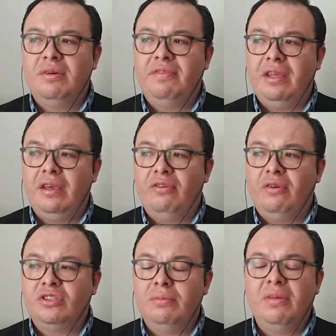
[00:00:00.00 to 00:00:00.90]
of
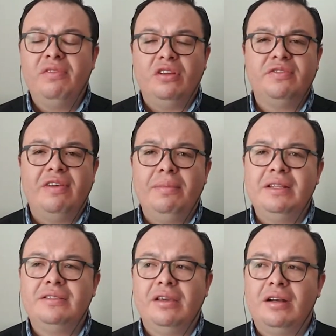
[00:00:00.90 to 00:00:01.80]
those
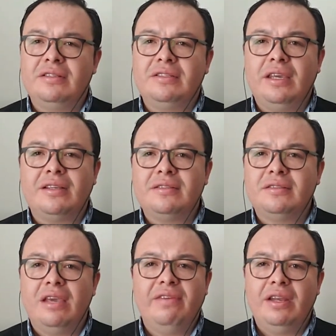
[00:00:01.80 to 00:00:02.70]
families, they are 6,
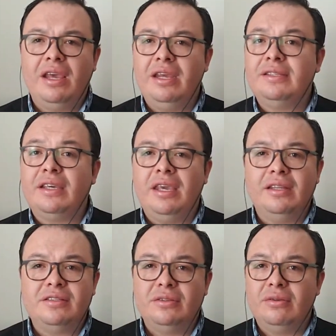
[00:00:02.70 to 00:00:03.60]
7, 8
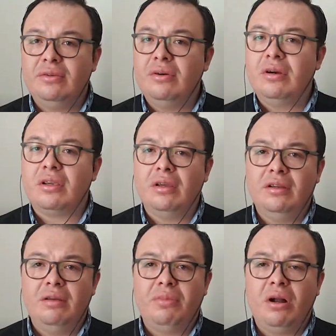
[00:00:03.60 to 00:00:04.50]
kids in New York,
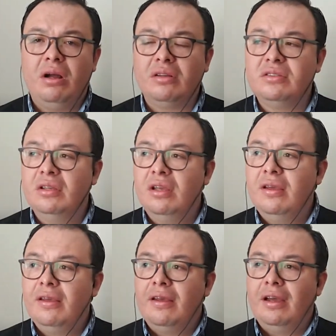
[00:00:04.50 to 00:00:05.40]
in the Bronx,
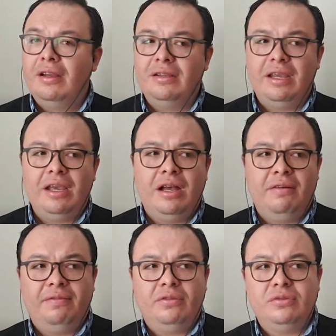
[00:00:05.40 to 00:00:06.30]
and they
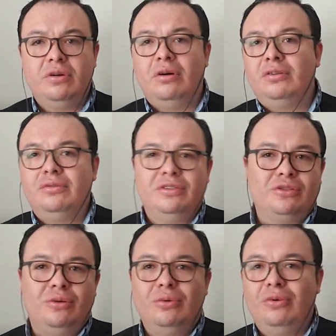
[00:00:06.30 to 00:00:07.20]
have to go to
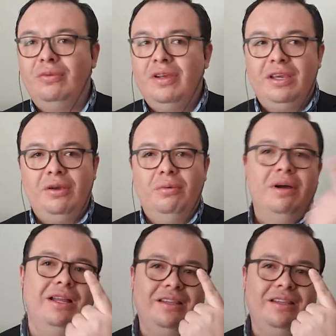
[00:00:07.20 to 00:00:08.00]
school in one